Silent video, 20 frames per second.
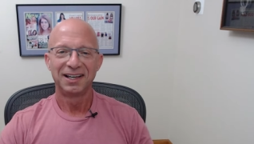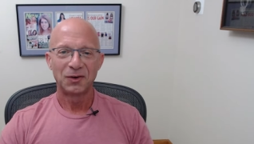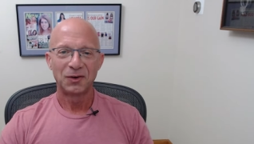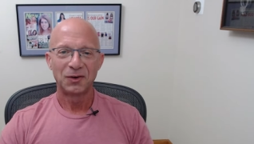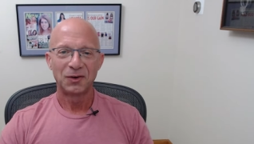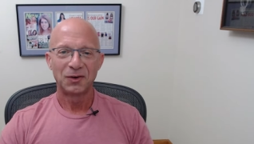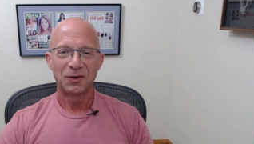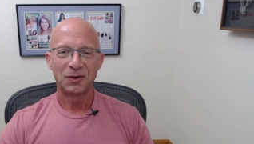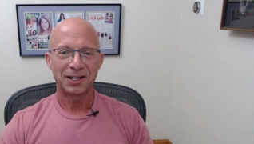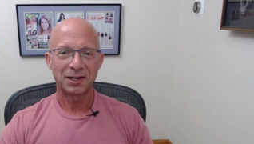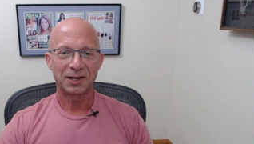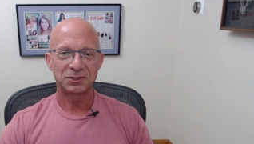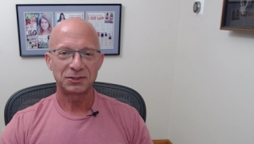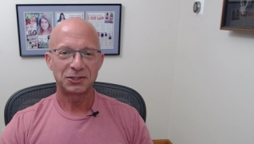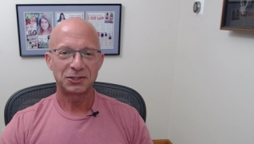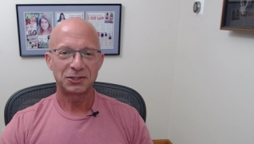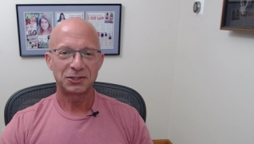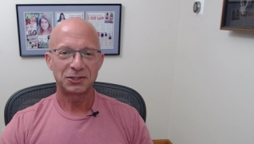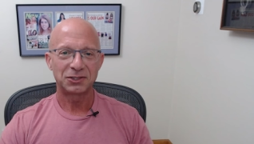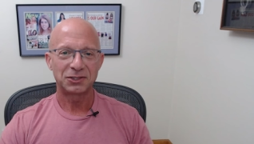when it
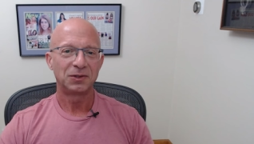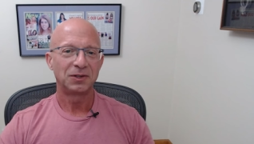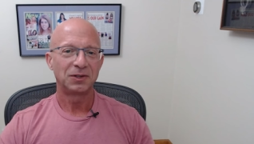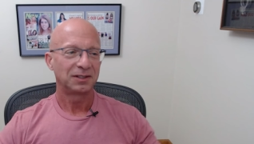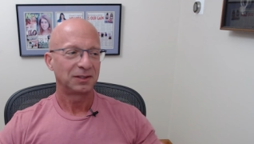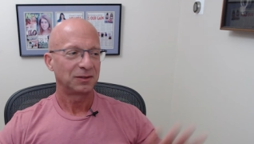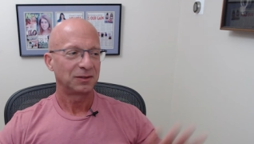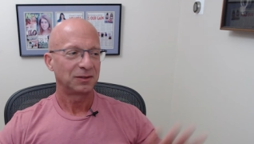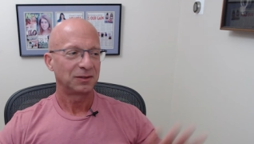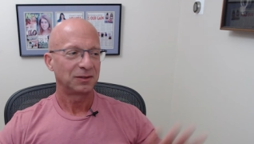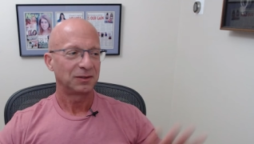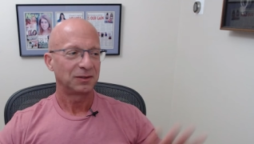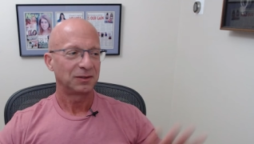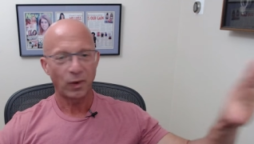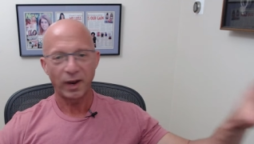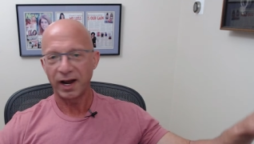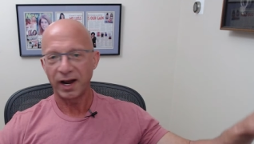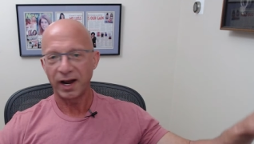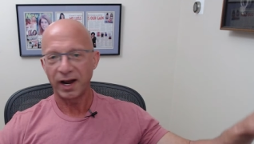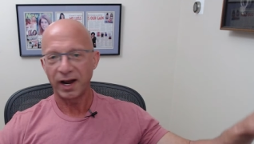comes to the
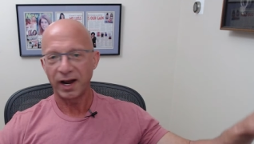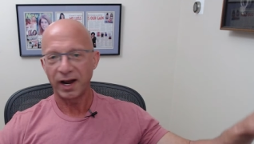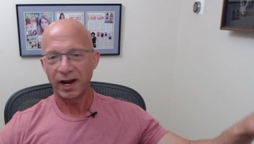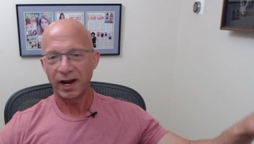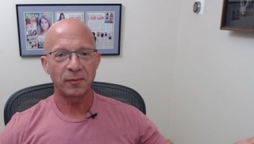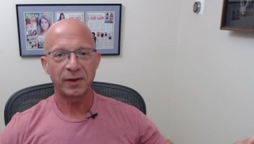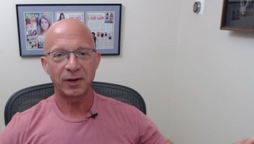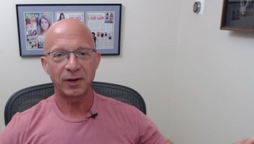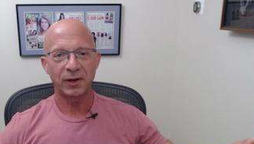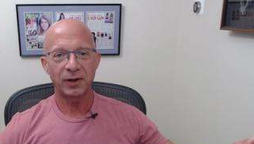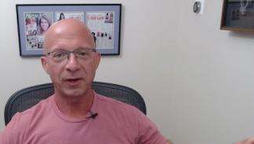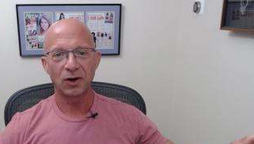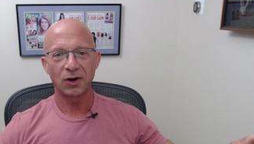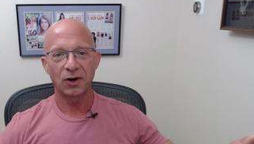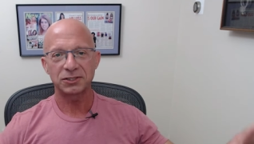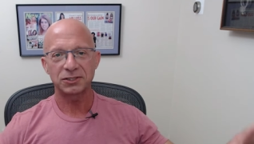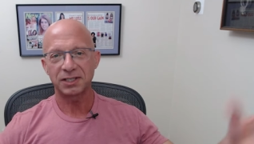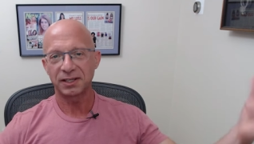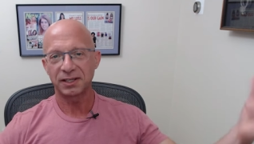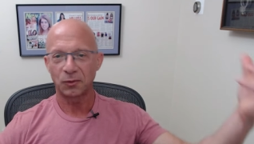way our government
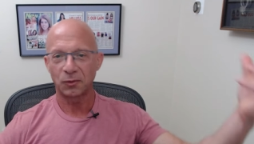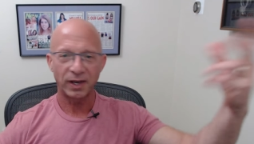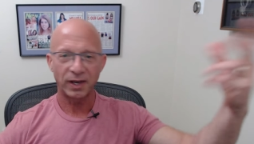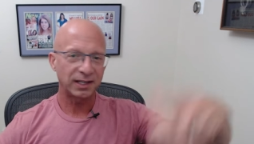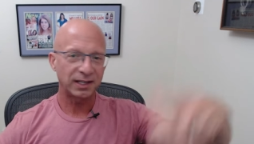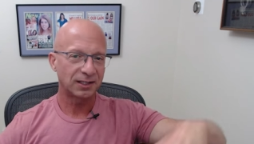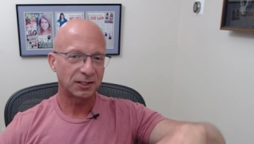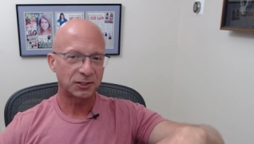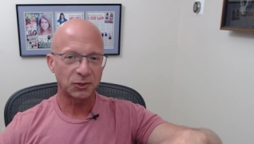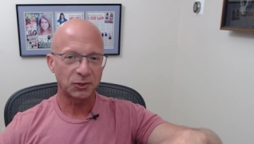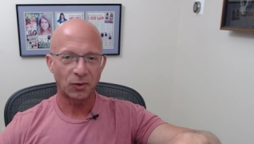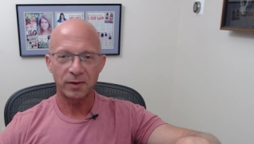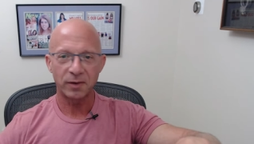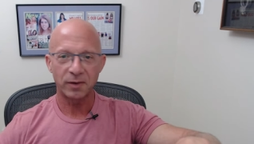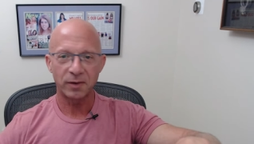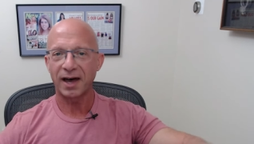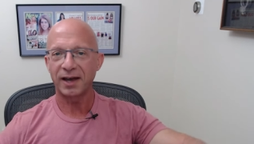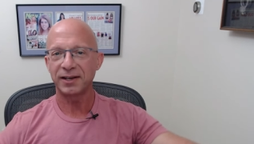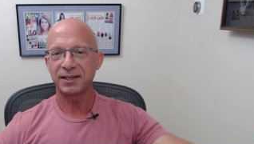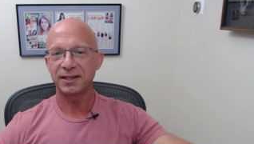works and the regulatory
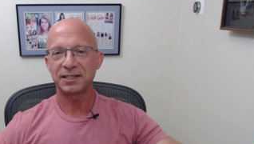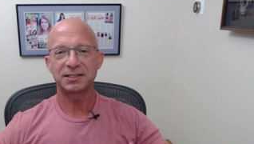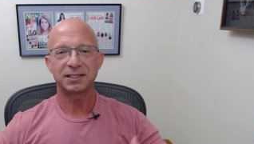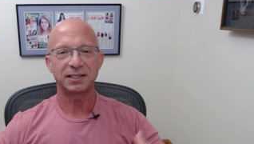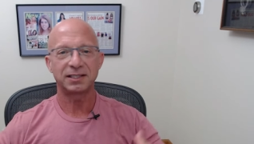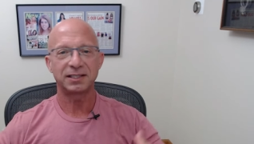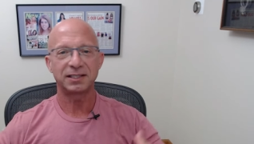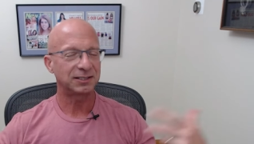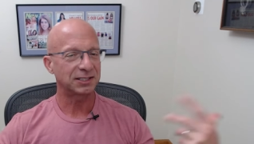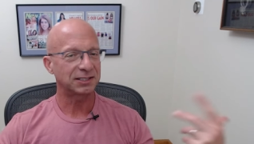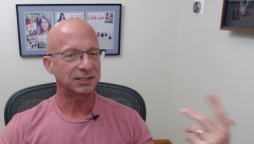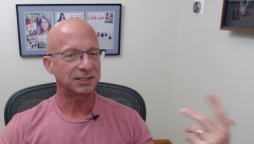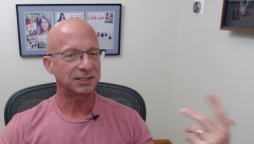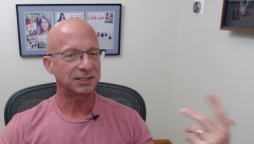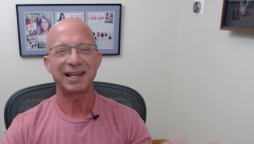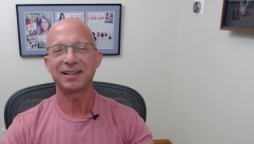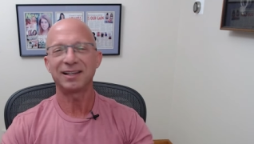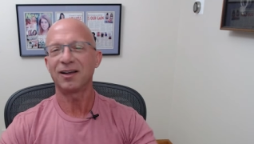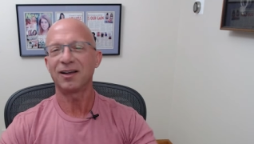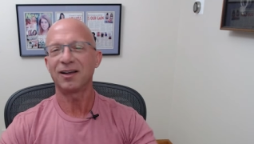bodies and just
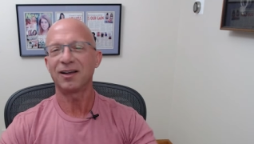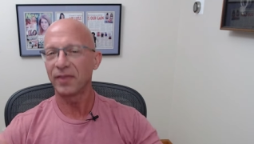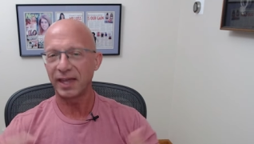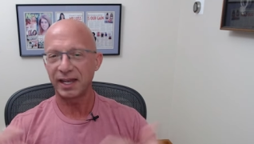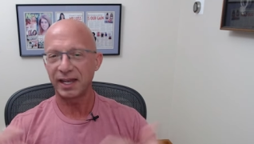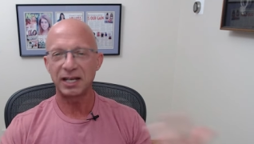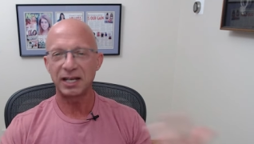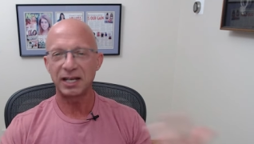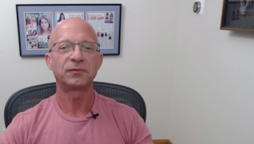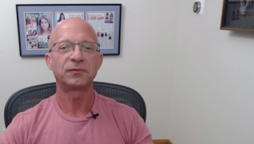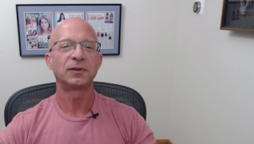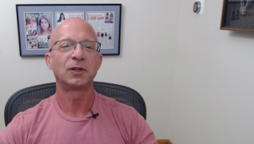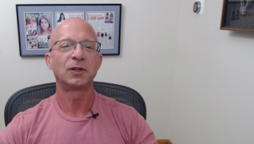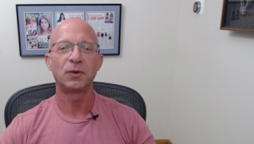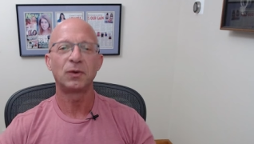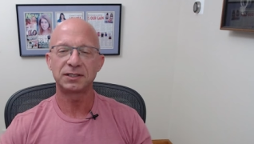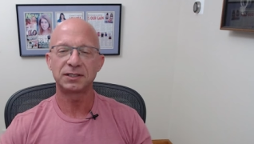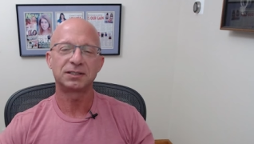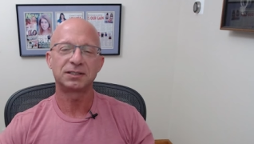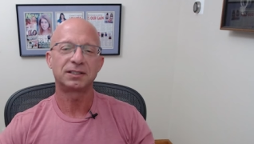that all that
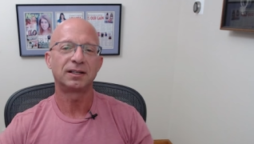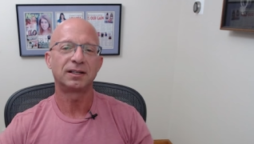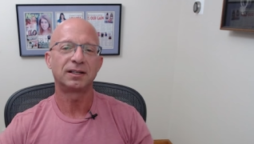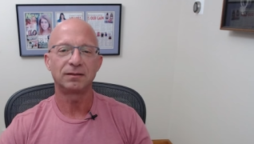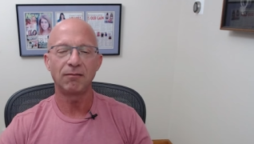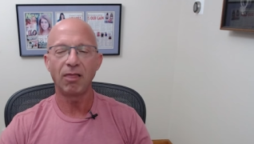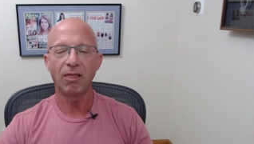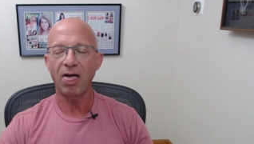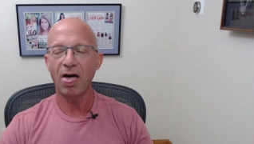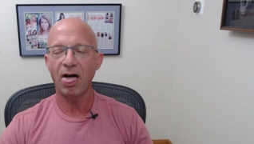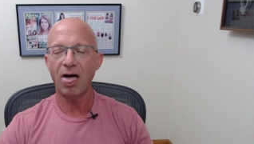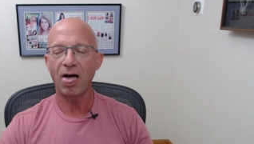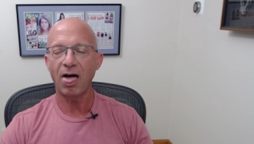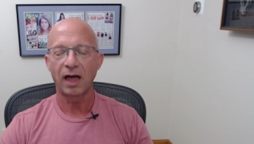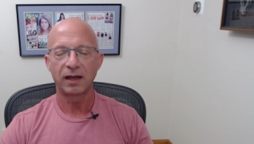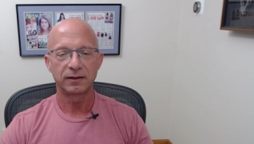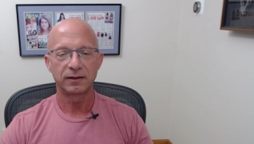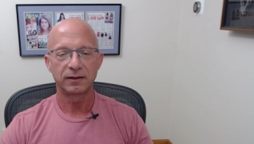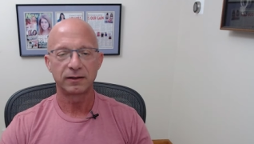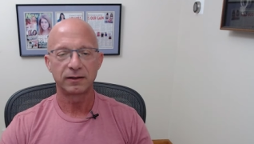influence and
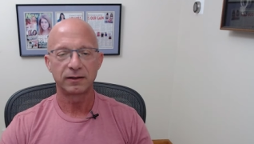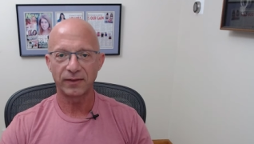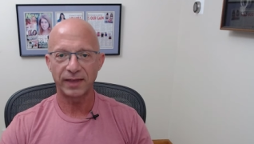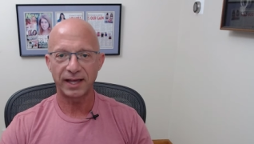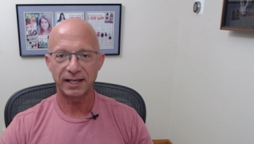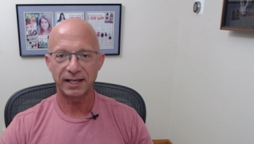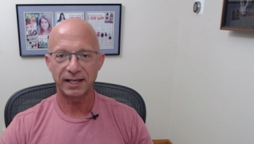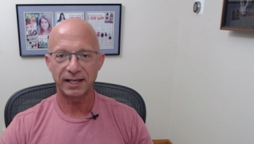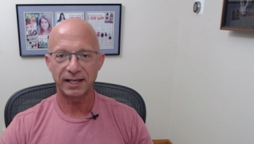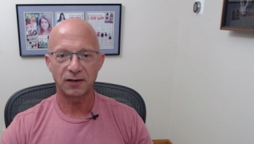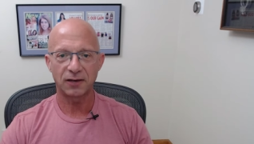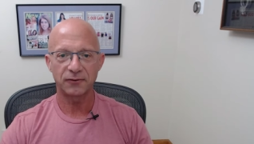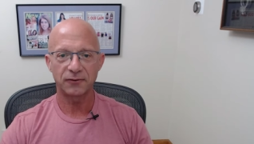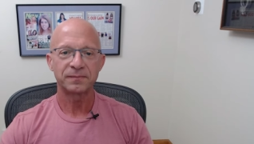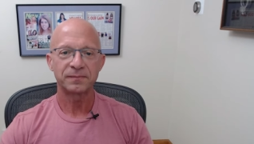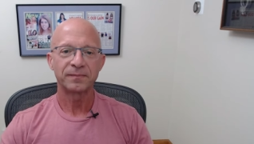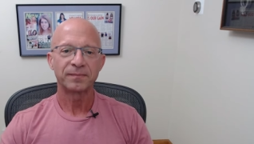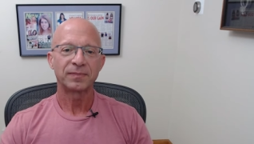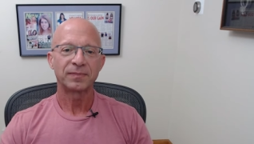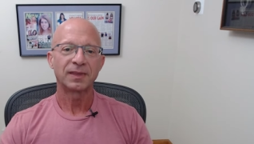blah, and all that stuff.
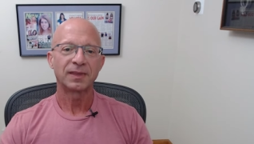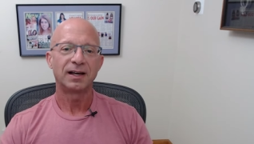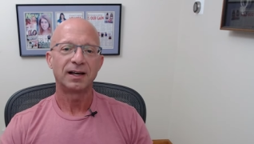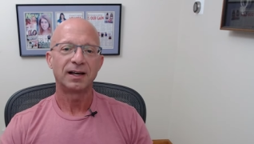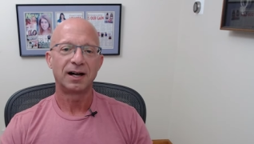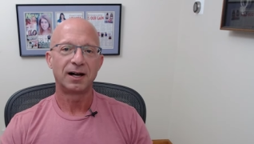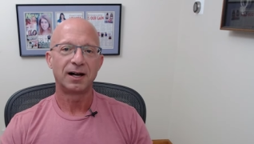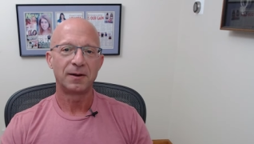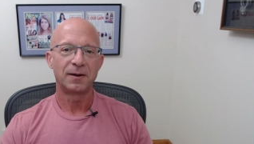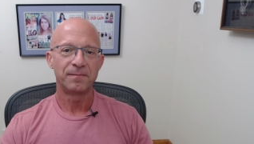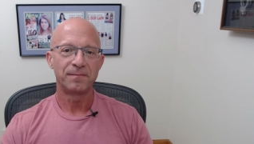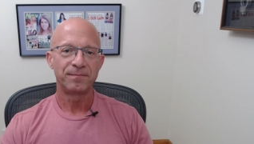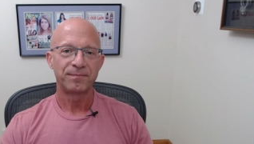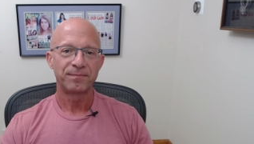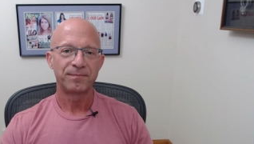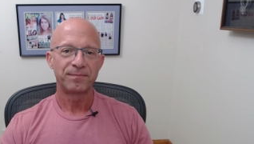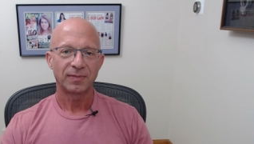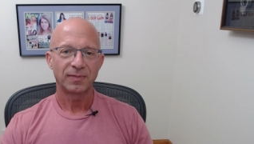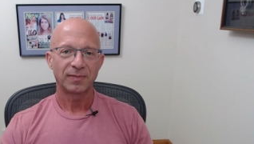Um,